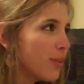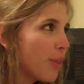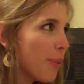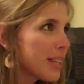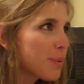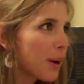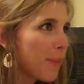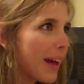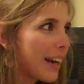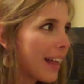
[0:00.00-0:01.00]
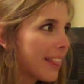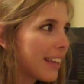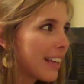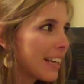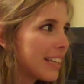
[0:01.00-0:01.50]
the best part about it, I
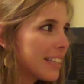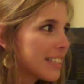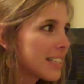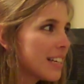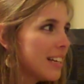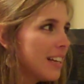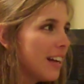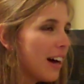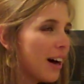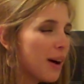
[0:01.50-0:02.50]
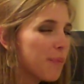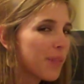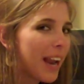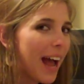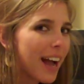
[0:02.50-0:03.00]
think, is that
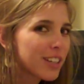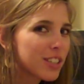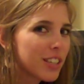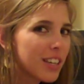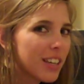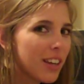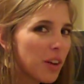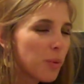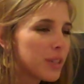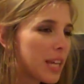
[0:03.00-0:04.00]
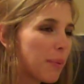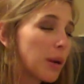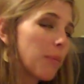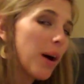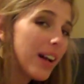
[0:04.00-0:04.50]
I actually was
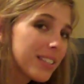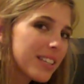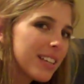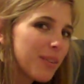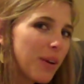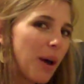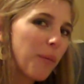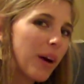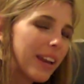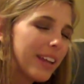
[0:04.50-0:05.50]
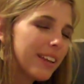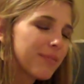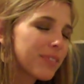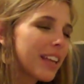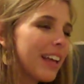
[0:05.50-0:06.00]
able to pause it when I wanted
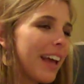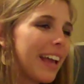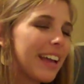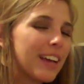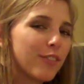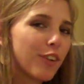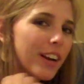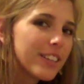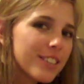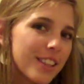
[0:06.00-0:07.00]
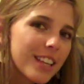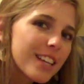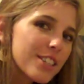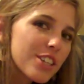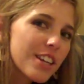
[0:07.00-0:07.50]
and run into the
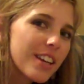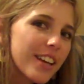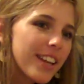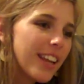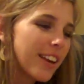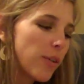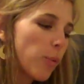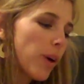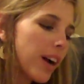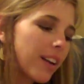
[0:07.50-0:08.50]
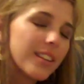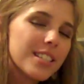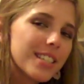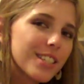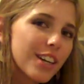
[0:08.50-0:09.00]
kitchen and work on
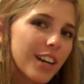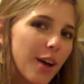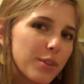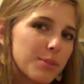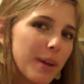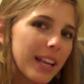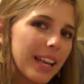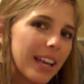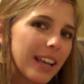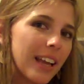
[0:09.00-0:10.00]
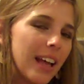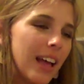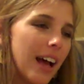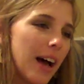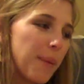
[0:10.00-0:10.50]
this dessert I was making,
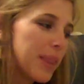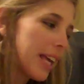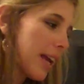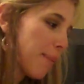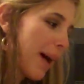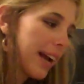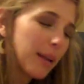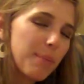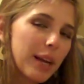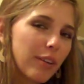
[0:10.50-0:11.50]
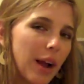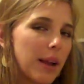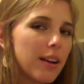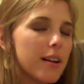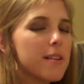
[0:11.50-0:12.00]
and then come back and pick
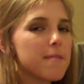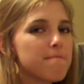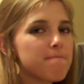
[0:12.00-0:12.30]
right up